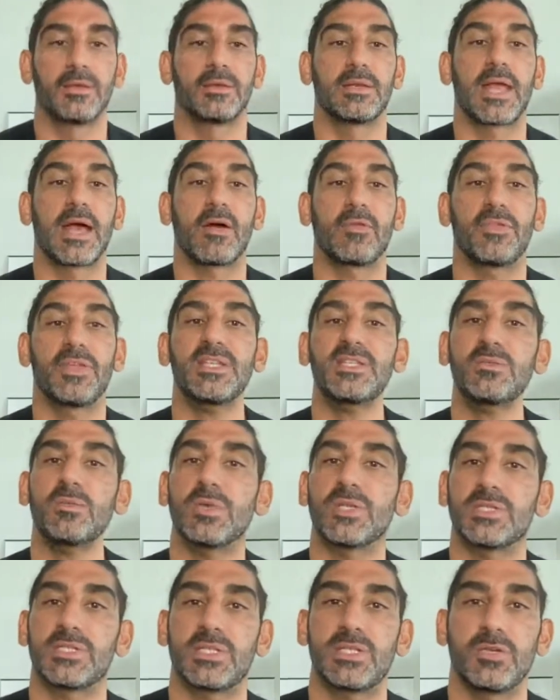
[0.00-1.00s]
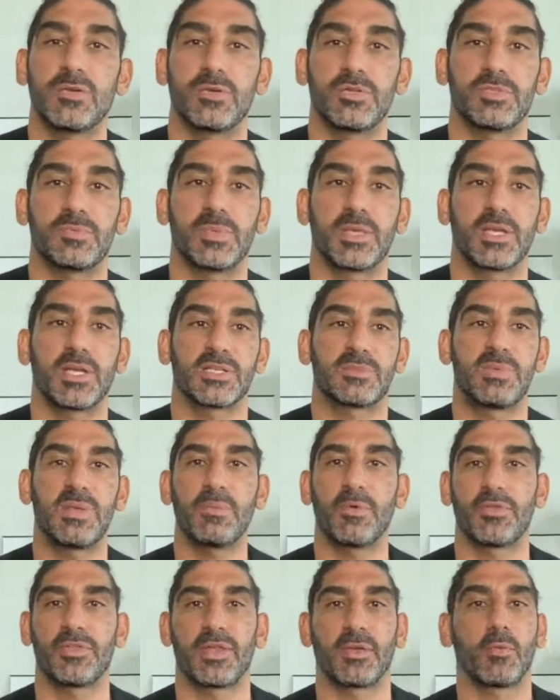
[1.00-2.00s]
Now, this one's huge because
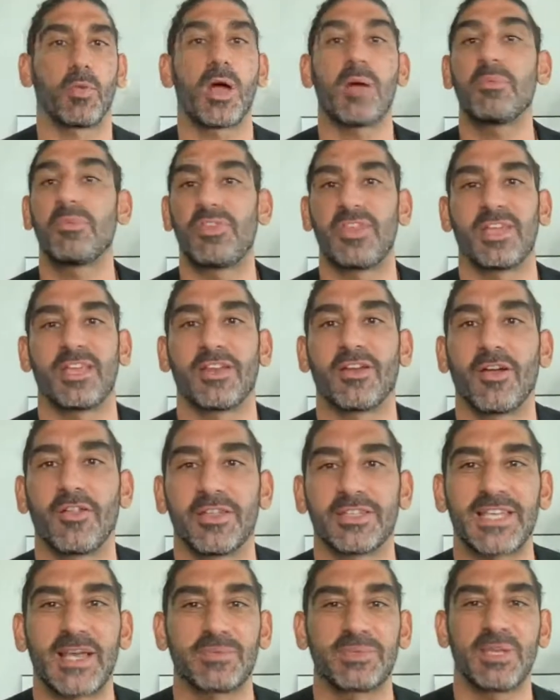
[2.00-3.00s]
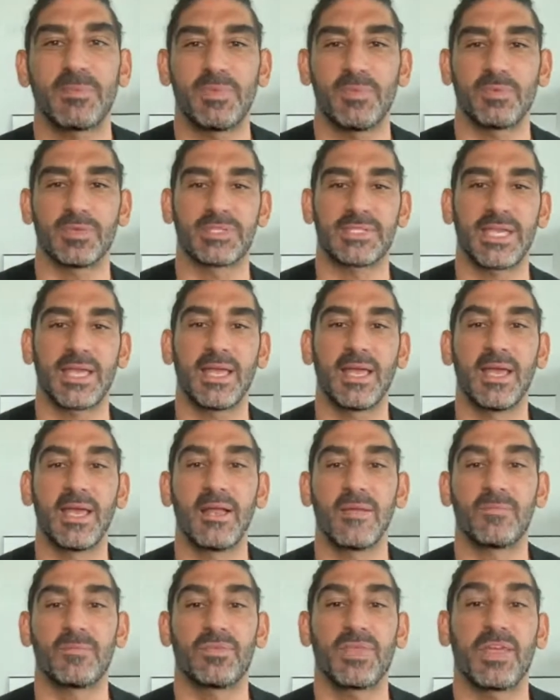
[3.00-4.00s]
people think, well, I'm thinking all the time. Some people say
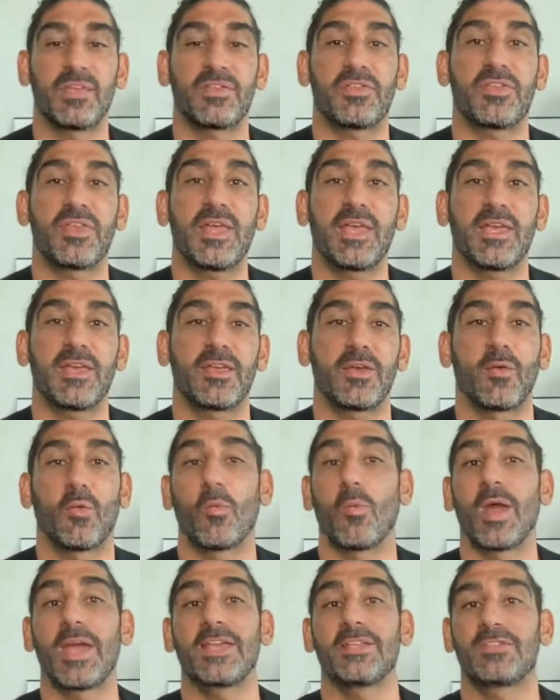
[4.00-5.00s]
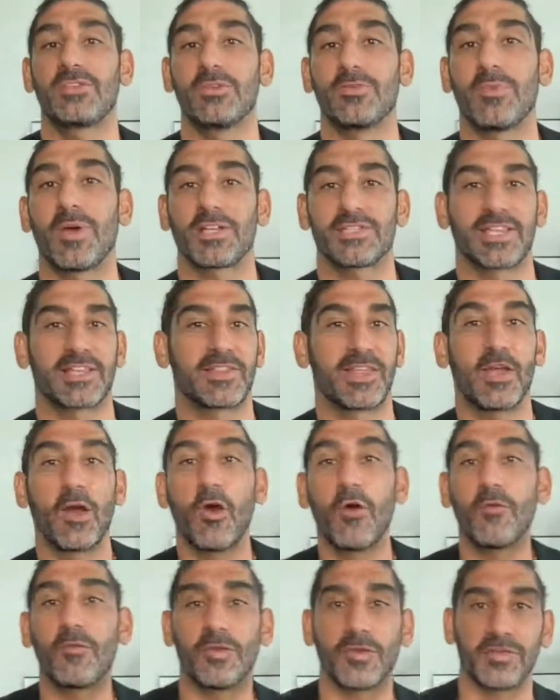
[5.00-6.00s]
they think way too much, like they
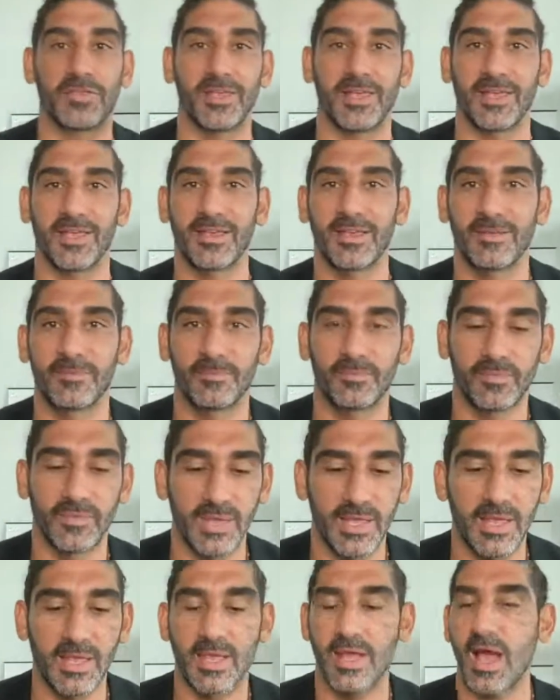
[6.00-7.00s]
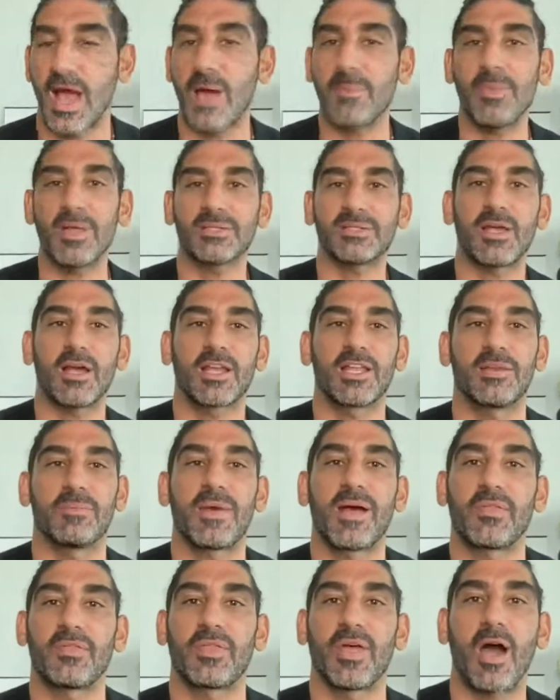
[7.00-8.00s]
overthink. I'm not talking
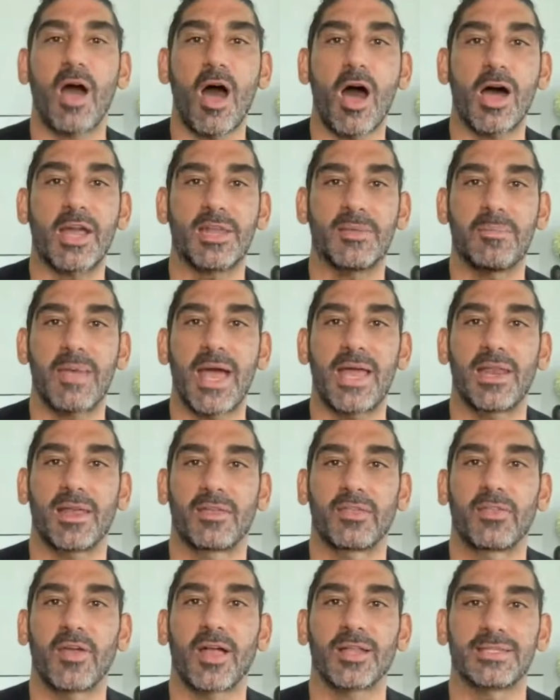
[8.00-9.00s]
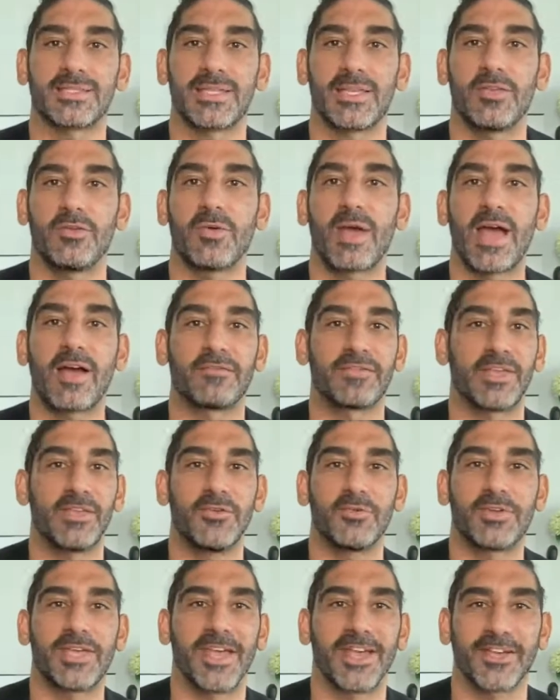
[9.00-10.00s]
about the automatic thoughts that you have that
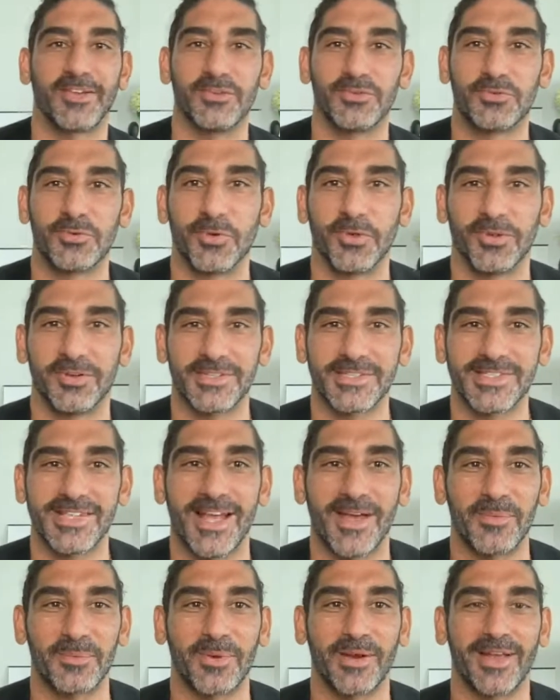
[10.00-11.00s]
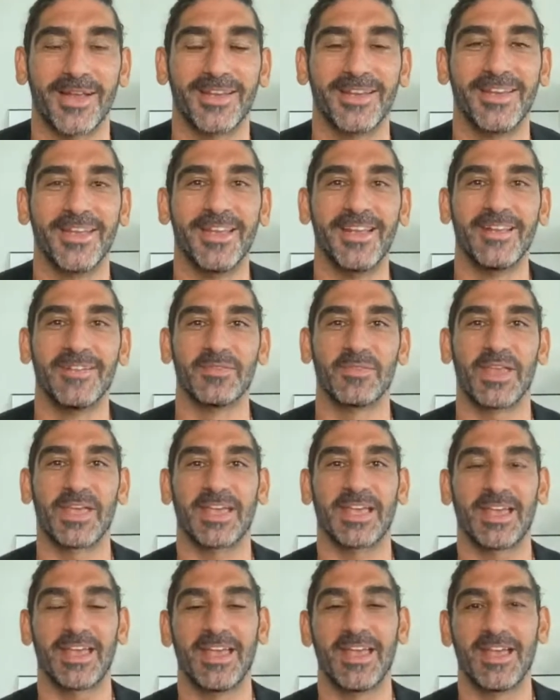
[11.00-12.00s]
you can't control or stop, right?
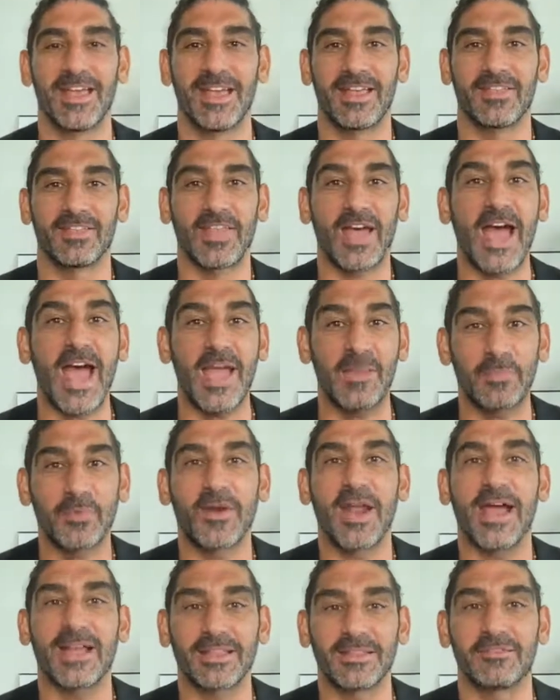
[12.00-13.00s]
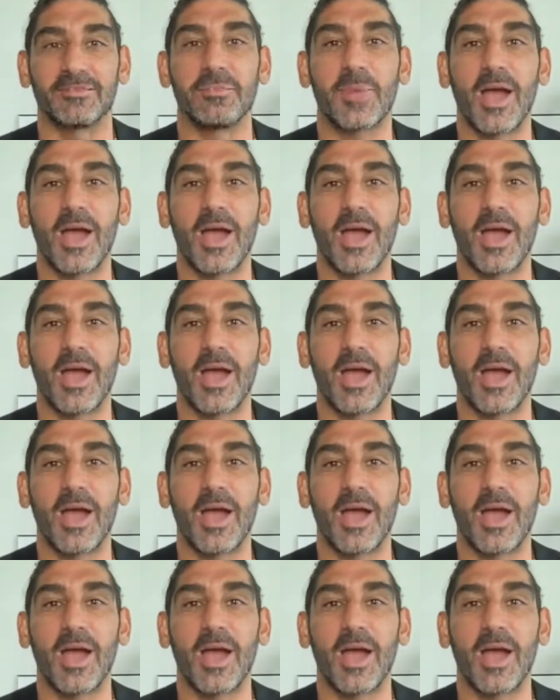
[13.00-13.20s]
Like the hyperactive